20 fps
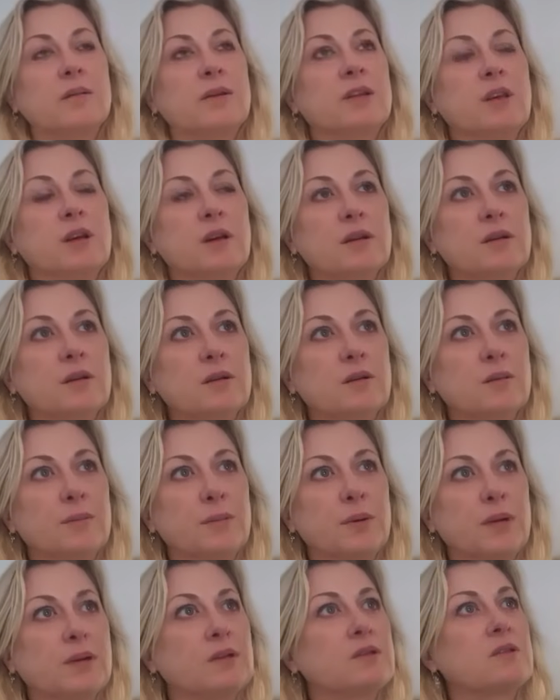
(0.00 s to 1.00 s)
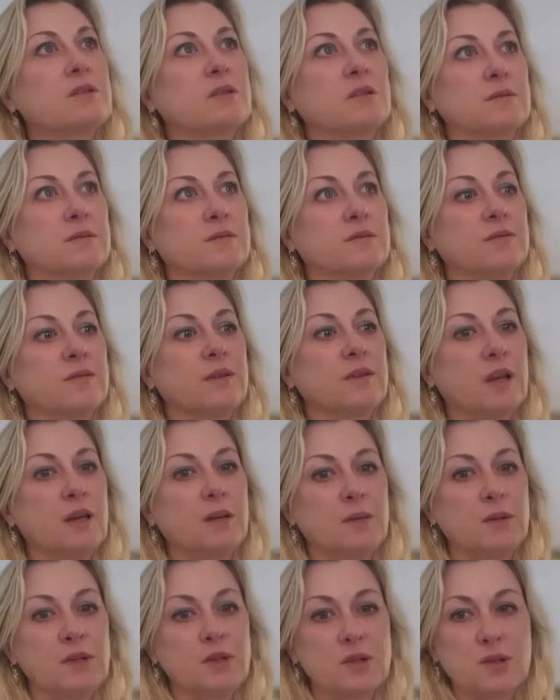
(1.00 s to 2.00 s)
the other piece of
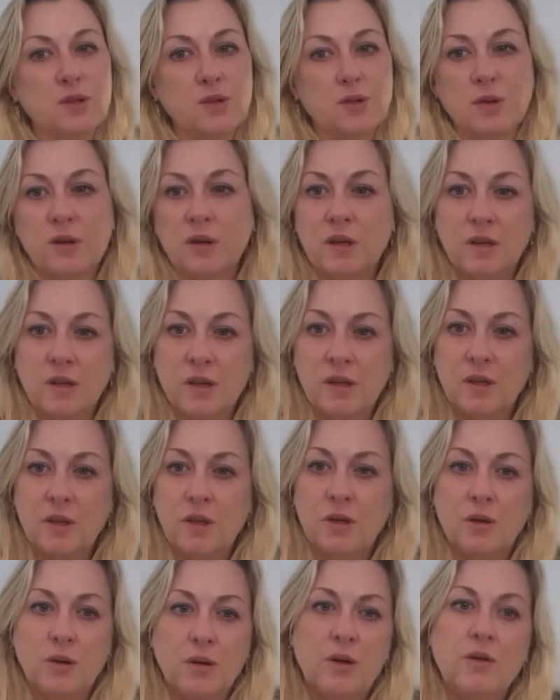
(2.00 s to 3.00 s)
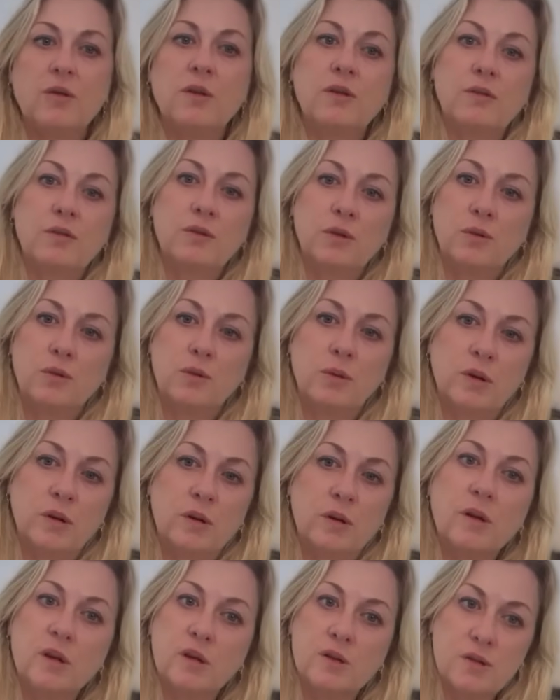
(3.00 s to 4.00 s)
Amy's story, you know, even if you
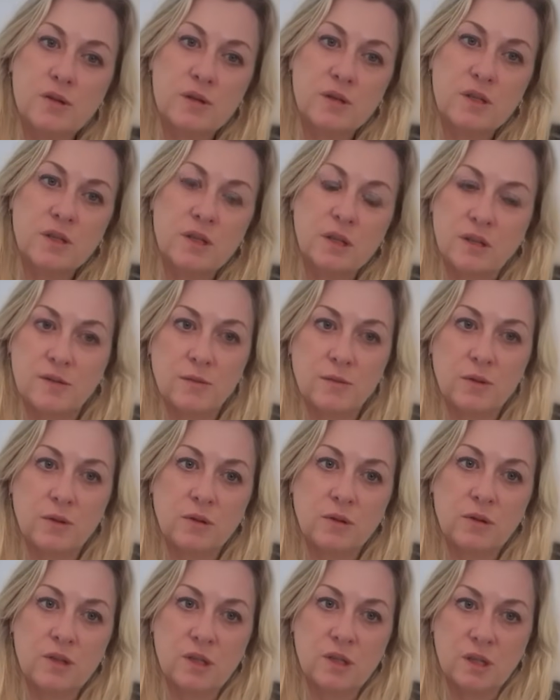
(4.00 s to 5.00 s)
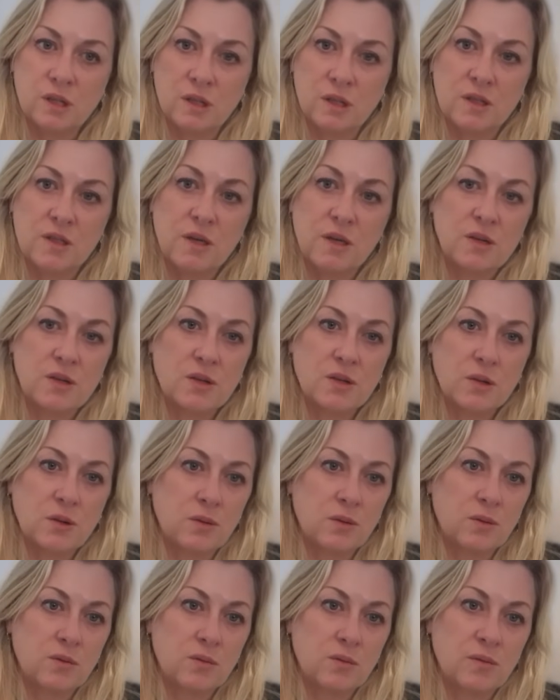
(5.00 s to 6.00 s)
weren't interested in religion, it's
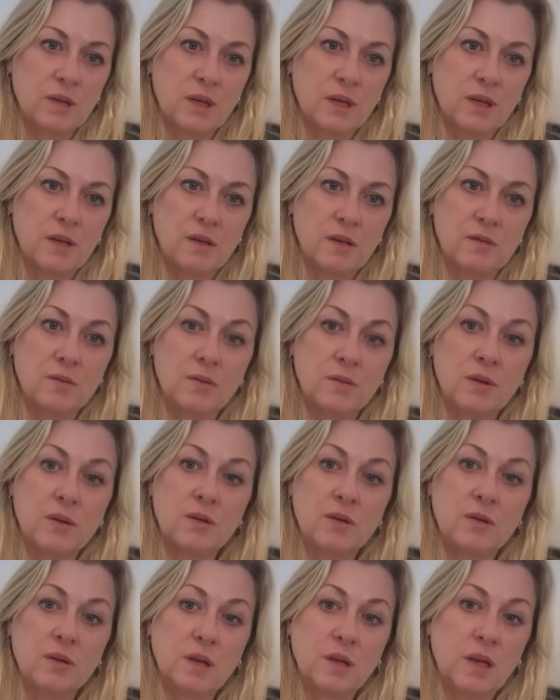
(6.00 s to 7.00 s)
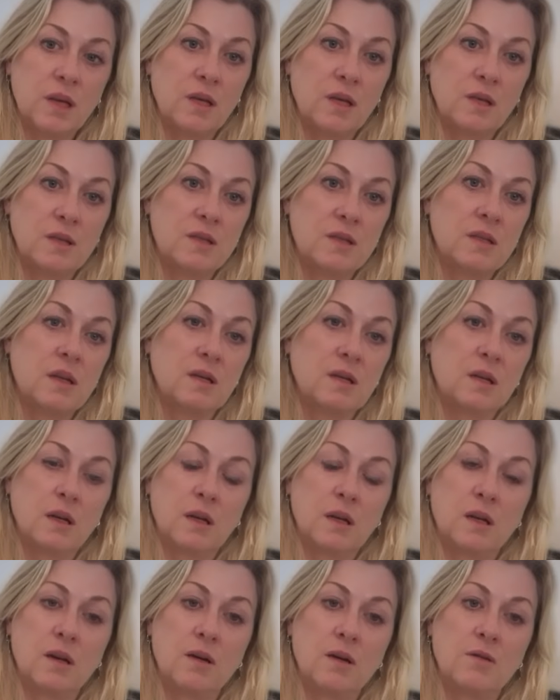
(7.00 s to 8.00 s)
also like a real case
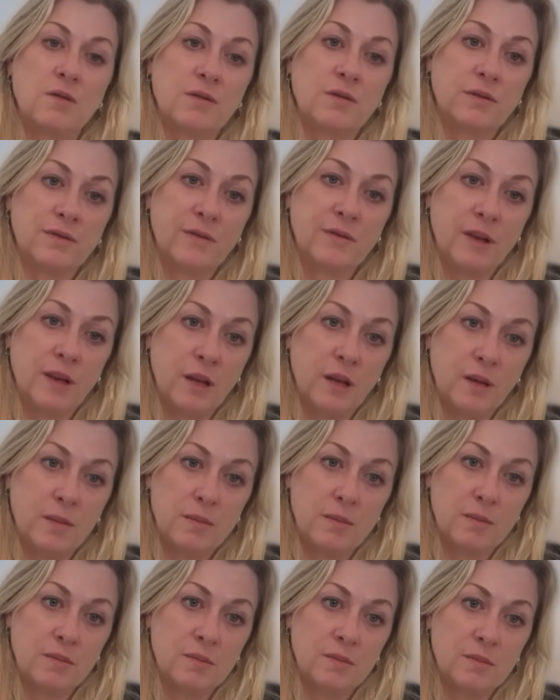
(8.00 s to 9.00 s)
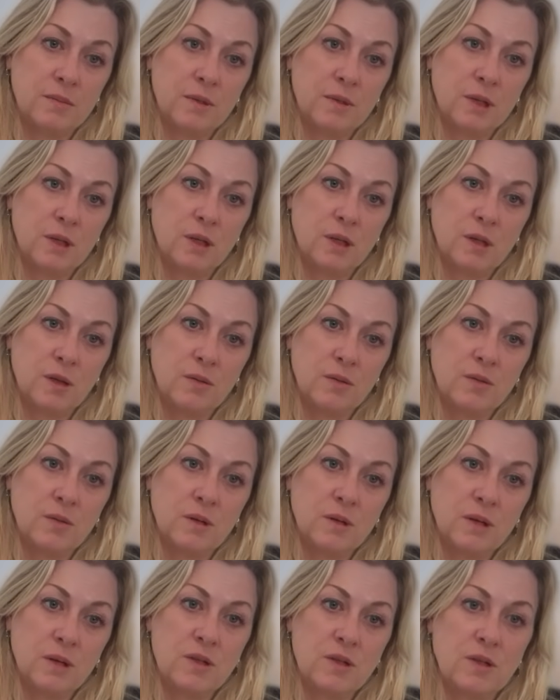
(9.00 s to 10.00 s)
study of fame, you know?
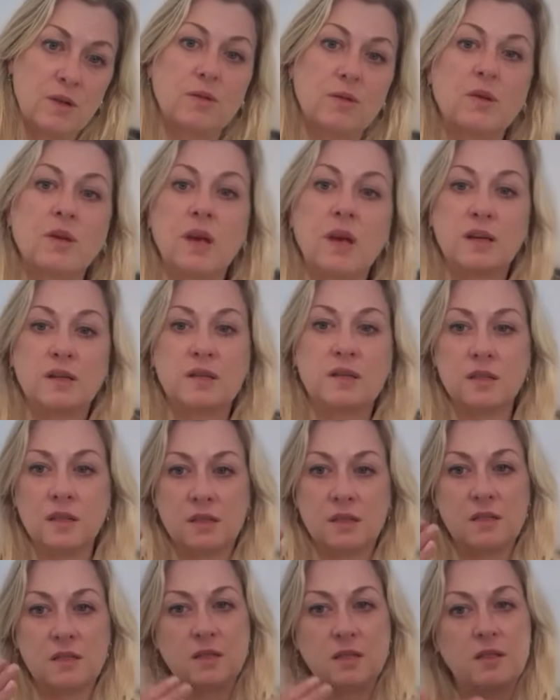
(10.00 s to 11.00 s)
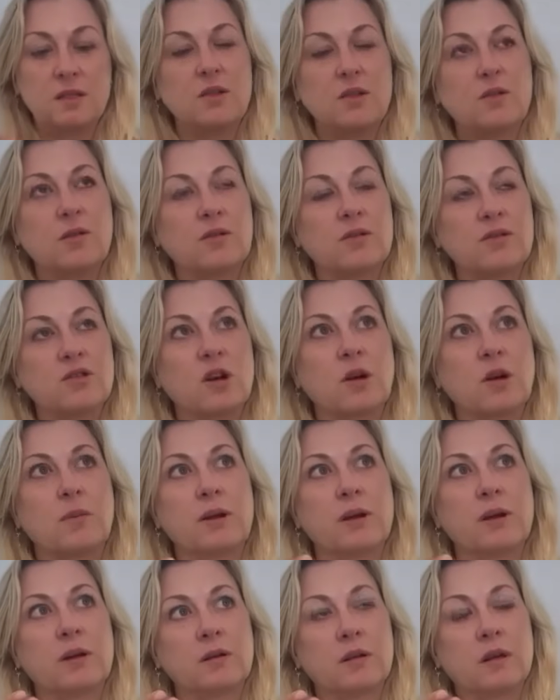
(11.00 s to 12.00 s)
And so, yes, this, you can draw
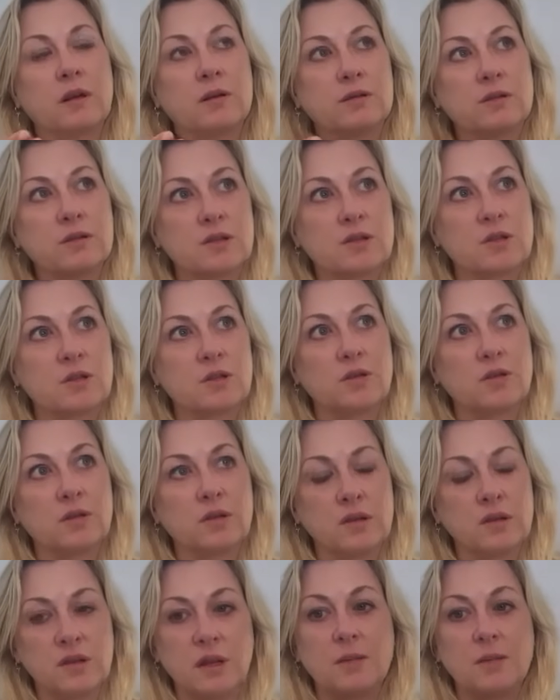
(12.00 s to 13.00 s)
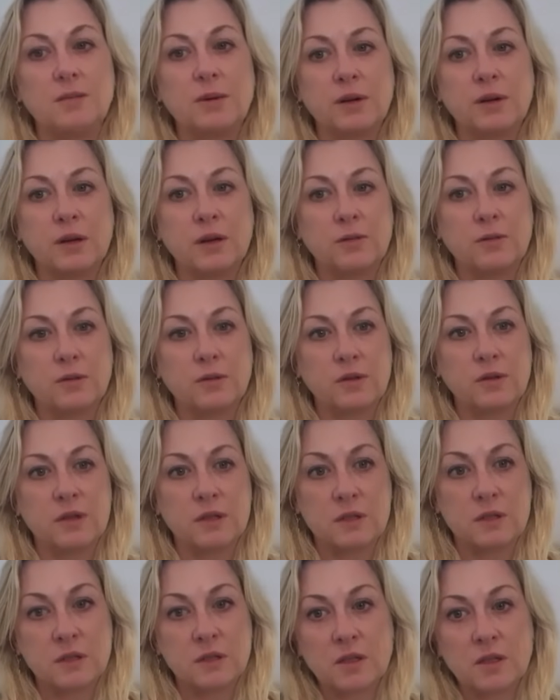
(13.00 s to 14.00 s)
parallels to contemporary
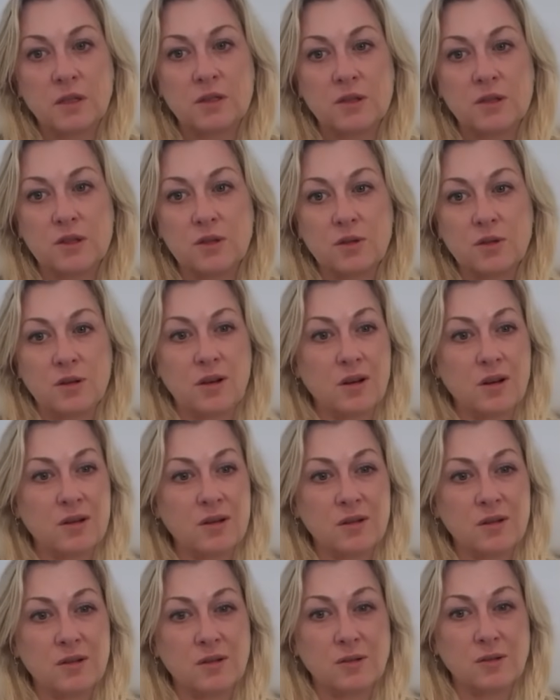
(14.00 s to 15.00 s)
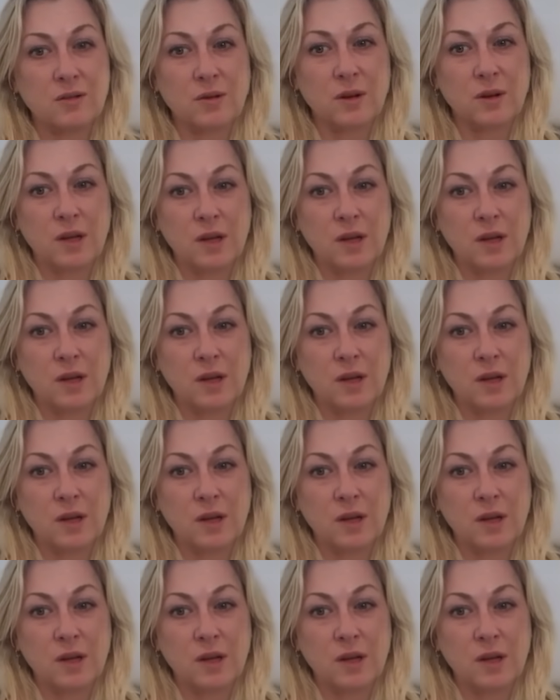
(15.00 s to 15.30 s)
religious leaders. You can also